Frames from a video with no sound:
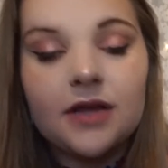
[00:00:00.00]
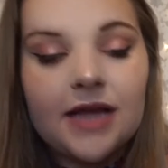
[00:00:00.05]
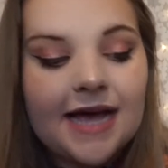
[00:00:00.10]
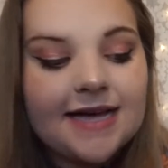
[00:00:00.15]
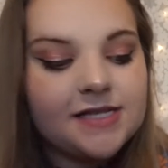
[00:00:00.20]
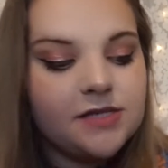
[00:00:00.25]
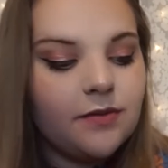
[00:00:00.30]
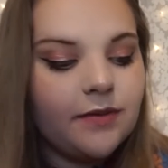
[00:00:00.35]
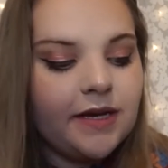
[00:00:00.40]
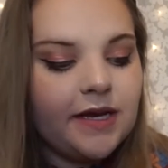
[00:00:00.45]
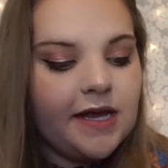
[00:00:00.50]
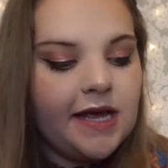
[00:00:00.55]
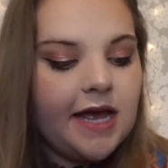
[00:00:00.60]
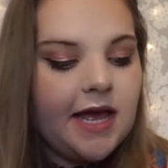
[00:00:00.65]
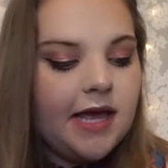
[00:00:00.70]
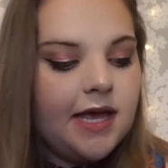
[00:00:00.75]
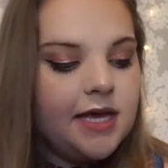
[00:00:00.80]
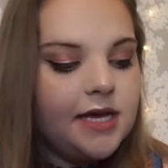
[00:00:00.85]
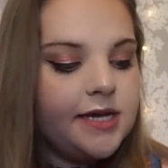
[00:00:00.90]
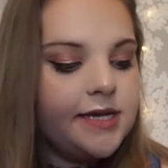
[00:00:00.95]
last one
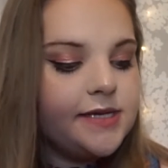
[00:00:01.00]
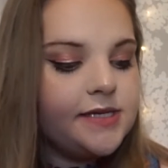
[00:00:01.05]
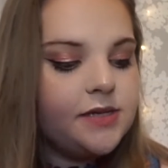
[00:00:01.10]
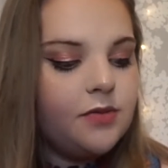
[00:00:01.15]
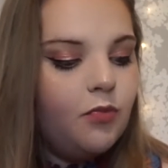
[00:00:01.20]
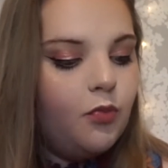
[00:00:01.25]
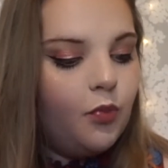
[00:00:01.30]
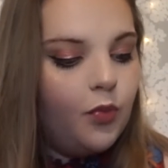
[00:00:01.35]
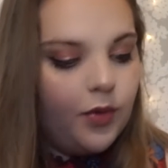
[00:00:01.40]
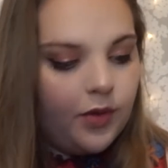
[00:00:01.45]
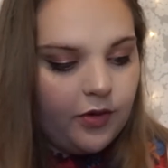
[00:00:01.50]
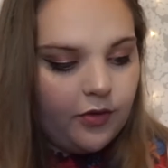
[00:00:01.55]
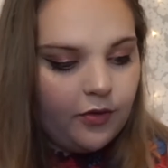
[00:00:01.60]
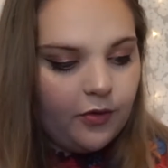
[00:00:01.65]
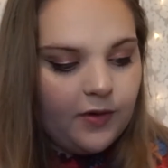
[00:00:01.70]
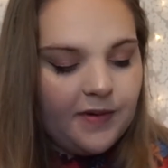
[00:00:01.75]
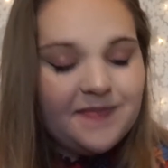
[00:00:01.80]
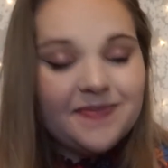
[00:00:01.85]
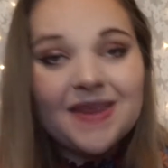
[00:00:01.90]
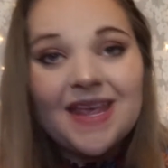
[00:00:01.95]
is
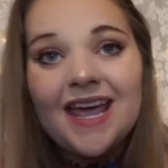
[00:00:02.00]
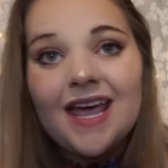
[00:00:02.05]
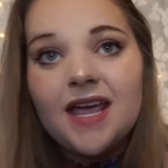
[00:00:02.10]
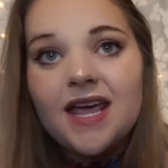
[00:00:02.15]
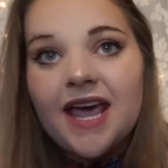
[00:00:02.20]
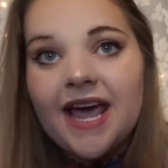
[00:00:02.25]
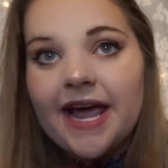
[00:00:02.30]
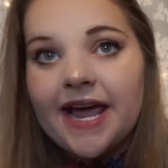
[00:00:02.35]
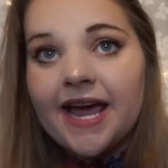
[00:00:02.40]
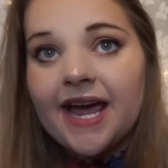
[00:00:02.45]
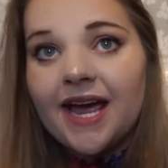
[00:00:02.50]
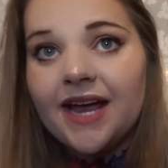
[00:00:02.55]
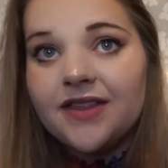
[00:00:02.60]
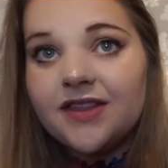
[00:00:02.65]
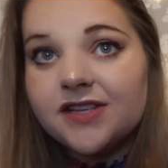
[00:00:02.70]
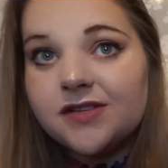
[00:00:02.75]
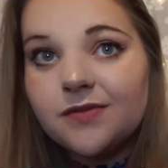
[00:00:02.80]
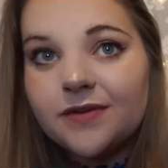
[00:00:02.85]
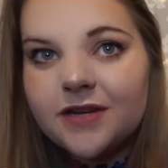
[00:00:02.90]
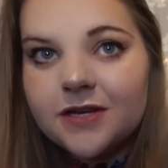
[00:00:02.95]
Boo, and
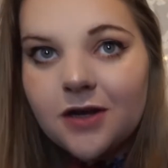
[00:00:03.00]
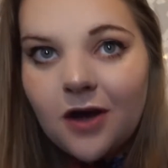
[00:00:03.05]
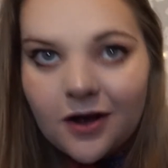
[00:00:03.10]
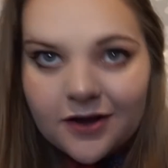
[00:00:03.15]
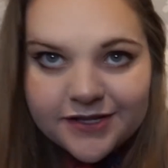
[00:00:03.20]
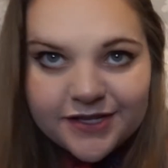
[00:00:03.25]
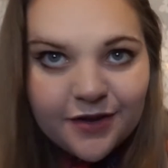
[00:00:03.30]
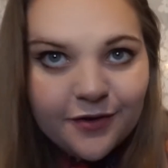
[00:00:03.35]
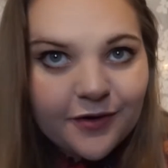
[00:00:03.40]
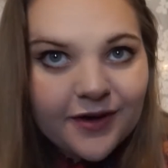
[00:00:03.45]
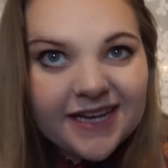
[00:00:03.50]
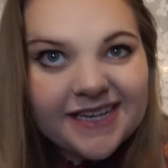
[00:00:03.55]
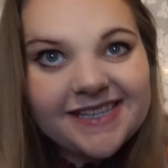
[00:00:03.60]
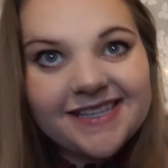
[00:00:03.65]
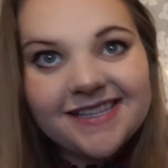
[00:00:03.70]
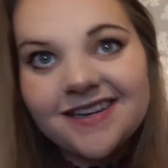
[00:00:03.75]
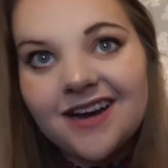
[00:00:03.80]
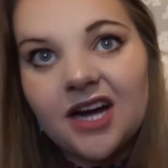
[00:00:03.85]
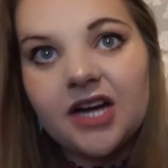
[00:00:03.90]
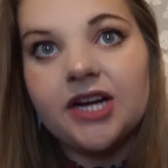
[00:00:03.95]
this one is also,
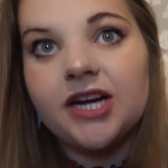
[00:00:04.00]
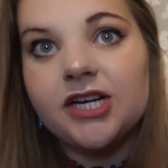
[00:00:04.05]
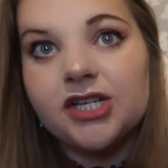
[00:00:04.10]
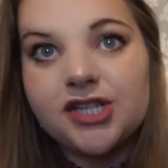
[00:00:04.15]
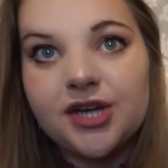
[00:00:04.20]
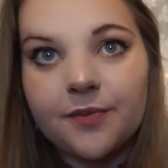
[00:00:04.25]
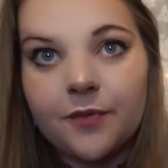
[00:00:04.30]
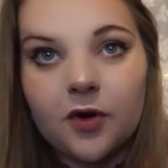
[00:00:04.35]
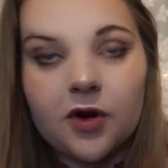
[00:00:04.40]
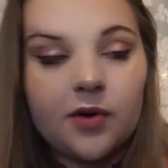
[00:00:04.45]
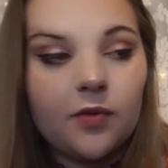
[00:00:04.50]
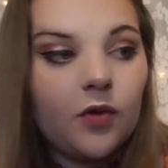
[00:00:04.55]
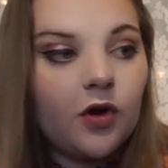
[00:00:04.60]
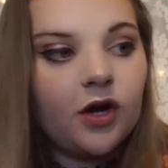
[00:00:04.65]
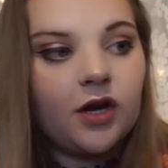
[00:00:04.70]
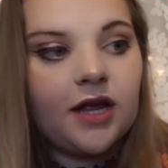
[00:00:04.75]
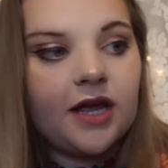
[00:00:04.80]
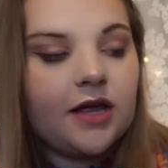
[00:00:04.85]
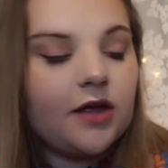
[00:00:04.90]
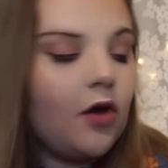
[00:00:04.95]
it's not a shimmery
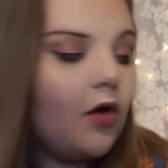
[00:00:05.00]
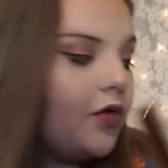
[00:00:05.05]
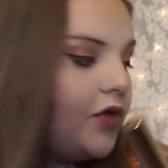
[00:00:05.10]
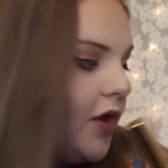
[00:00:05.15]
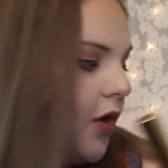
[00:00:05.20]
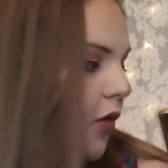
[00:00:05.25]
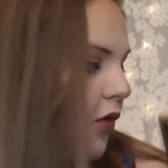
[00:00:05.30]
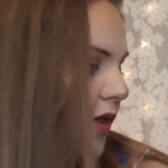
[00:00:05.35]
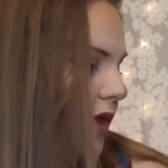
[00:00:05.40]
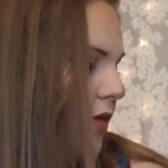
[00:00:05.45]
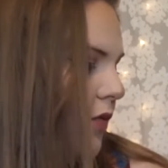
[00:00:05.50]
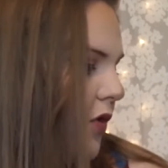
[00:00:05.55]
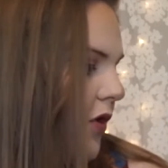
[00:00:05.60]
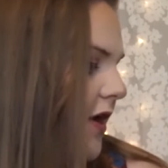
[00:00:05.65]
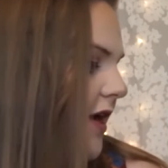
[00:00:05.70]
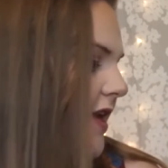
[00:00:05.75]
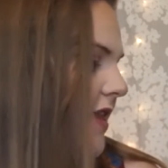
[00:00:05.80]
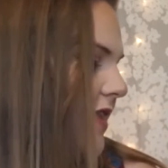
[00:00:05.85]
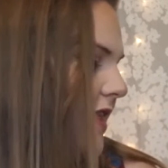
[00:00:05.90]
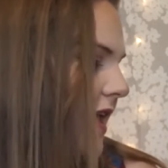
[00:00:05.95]
one. Like the only
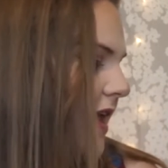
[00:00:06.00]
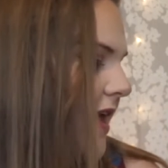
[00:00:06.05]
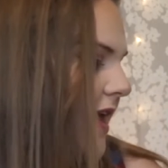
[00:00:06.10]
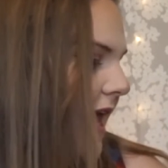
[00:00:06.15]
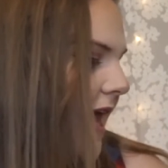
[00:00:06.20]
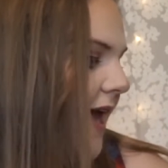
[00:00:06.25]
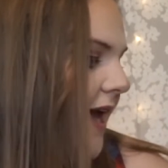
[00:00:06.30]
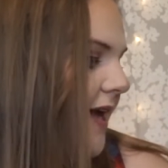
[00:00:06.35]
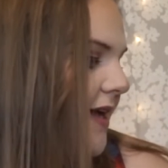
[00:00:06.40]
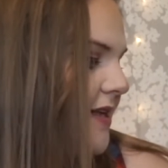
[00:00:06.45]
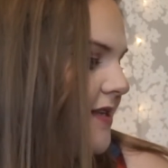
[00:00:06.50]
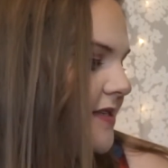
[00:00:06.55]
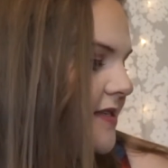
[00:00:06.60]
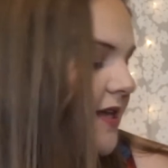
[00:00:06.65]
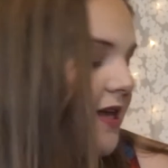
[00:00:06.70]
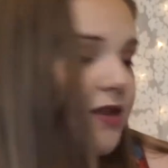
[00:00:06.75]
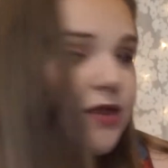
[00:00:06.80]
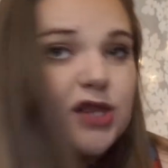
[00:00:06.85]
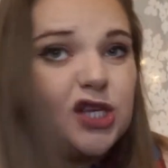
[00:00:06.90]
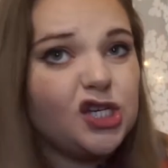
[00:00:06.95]
one that has
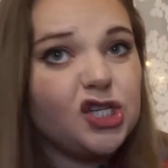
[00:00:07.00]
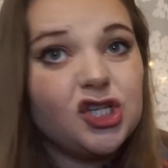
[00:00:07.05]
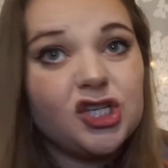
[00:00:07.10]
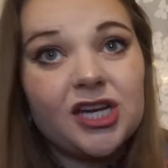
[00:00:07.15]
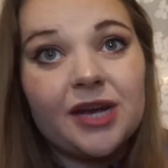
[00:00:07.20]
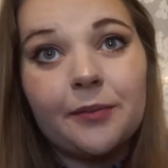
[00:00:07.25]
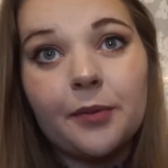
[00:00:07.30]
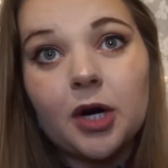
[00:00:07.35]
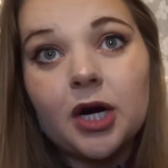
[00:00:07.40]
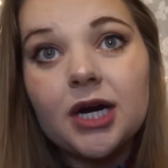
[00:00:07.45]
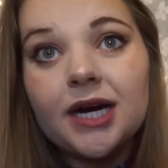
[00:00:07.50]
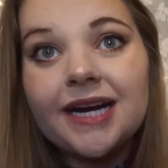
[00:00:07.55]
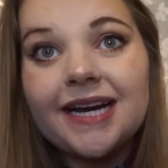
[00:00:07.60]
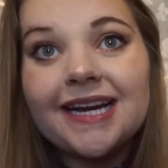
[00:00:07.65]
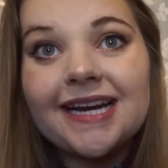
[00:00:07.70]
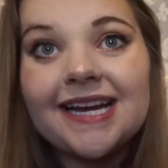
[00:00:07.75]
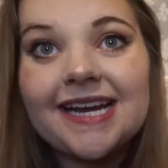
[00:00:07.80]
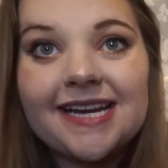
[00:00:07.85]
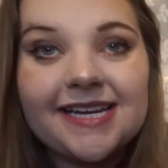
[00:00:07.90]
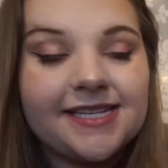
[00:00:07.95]
like the shimmer in
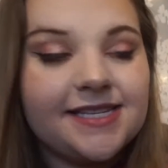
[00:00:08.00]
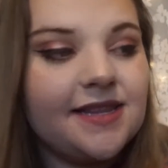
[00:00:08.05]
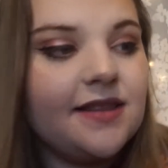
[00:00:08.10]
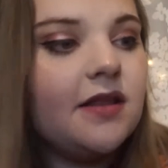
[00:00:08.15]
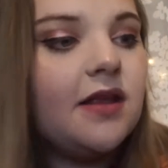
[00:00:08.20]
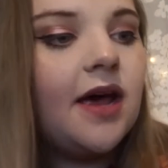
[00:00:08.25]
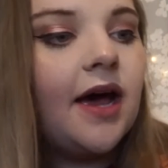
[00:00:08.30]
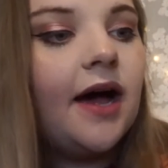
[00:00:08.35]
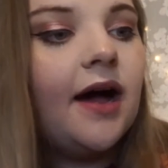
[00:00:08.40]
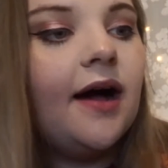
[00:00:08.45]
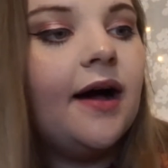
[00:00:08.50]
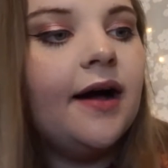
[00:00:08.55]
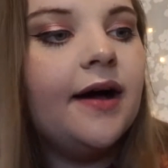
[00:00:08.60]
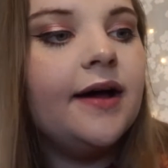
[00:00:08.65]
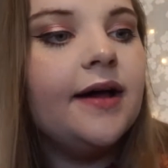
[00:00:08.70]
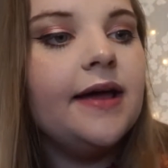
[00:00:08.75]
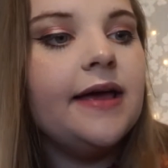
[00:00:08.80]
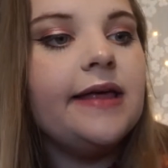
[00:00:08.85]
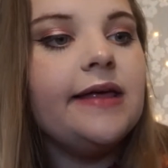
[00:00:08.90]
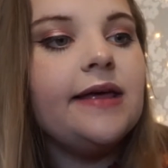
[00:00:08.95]
it is the
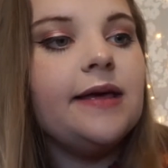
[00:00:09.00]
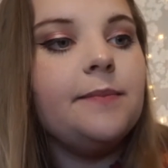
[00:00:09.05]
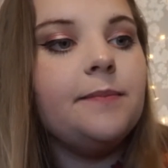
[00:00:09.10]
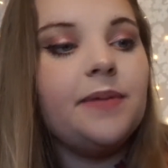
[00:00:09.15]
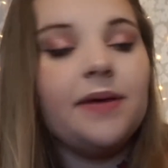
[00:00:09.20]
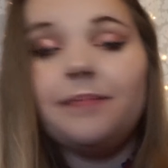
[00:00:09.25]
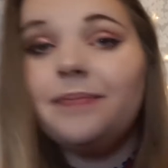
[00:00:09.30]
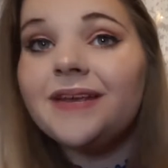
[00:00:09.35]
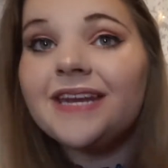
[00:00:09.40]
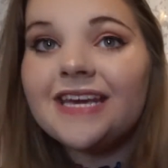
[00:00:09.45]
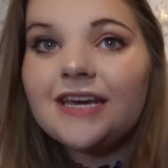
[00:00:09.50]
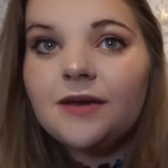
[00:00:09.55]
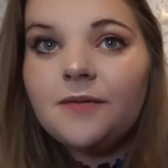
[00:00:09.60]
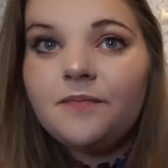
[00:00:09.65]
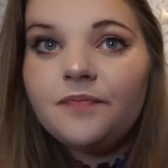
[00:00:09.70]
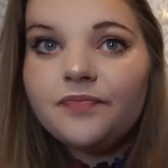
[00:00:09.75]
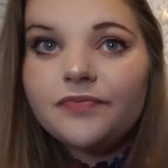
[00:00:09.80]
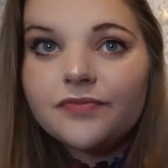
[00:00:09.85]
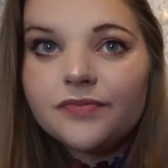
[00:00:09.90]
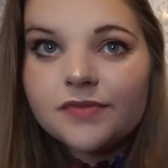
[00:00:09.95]

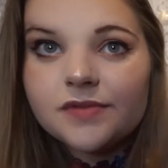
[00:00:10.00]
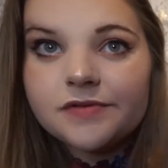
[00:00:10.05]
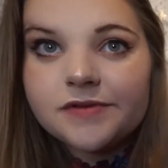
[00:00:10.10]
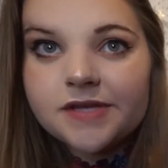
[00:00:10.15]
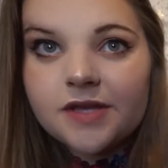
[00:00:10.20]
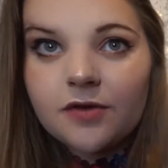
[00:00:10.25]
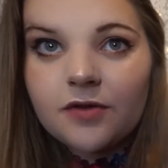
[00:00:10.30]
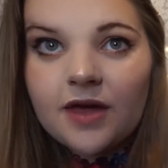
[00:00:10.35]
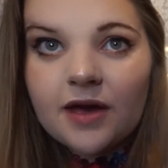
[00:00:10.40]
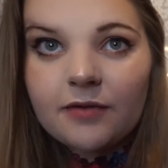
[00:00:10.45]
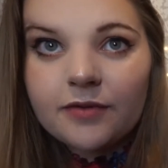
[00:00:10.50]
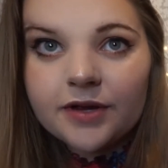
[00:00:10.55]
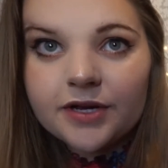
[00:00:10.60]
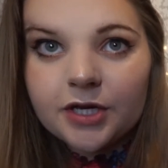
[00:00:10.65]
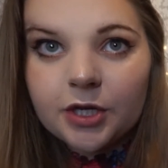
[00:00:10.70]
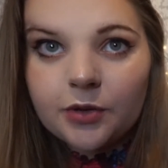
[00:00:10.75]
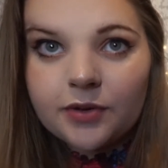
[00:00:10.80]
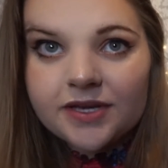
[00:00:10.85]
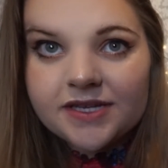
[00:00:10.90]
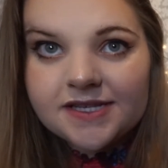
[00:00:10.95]
Bippity. So that
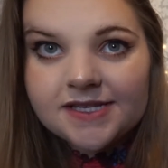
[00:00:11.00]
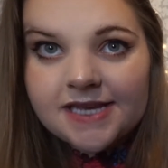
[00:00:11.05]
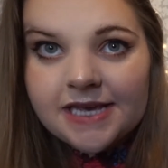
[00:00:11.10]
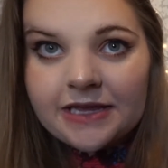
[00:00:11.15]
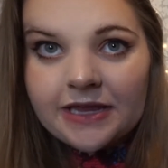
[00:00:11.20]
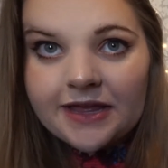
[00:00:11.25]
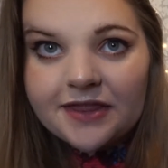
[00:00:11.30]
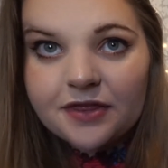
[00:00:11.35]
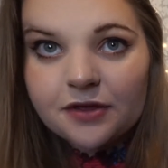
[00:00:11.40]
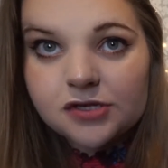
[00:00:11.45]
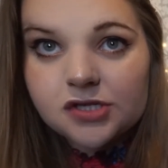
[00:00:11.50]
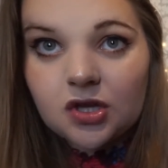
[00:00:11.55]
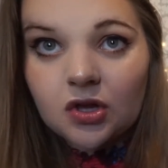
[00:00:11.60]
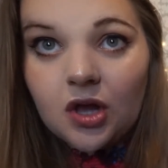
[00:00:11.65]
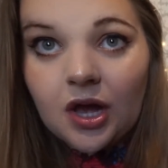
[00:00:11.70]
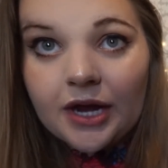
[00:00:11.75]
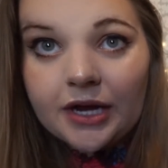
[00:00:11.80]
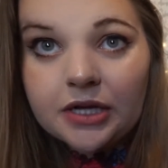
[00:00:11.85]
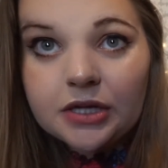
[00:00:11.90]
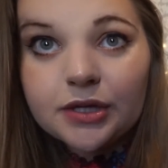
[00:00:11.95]
one you can see like there's a
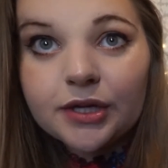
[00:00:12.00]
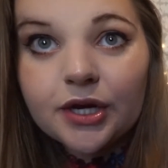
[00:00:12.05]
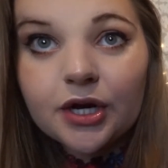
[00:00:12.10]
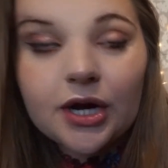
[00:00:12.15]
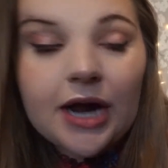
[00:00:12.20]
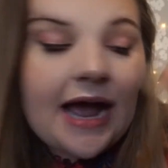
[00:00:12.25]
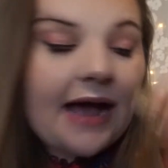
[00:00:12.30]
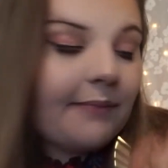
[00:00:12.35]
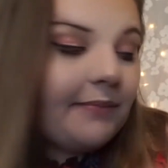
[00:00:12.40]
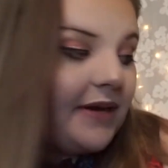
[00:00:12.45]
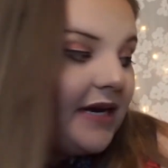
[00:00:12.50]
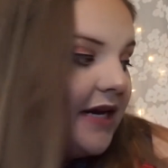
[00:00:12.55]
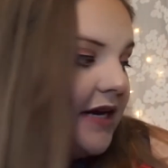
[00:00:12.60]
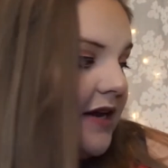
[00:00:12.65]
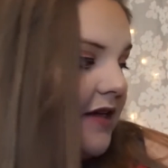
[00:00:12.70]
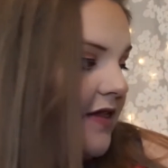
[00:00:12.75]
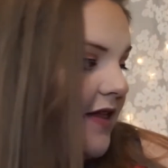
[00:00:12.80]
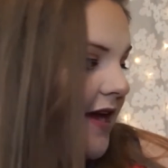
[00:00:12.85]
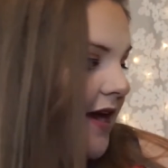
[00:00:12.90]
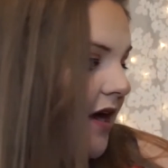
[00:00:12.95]
lot of glitter happening
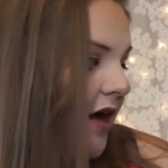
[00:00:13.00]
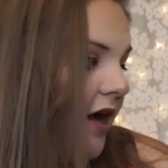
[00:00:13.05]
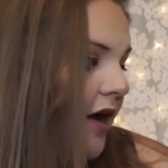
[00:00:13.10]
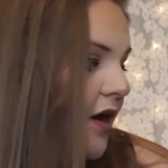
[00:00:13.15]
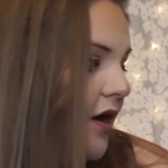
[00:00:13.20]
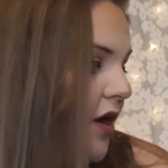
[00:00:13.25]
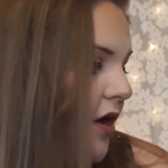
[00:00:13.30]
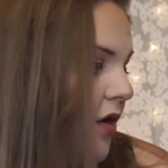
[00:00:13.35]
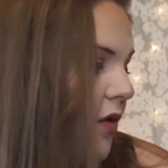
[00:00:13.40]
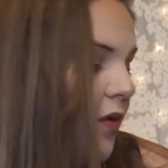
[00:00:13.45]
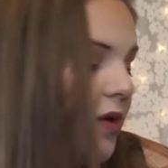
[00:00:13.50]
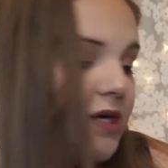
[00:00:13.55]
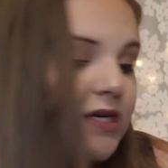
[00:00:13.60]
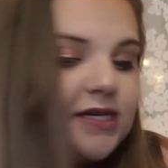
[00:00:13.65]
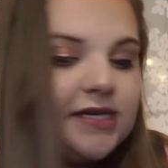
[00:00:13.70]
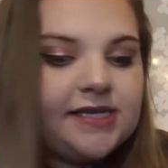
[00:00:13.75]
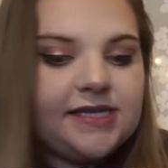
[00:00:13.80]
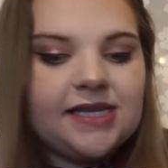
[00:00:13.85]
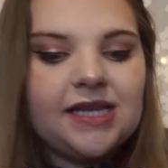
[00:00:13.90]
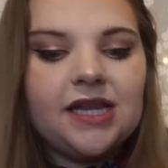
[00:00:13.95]
in there,
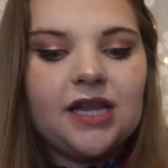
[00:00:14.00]
whereas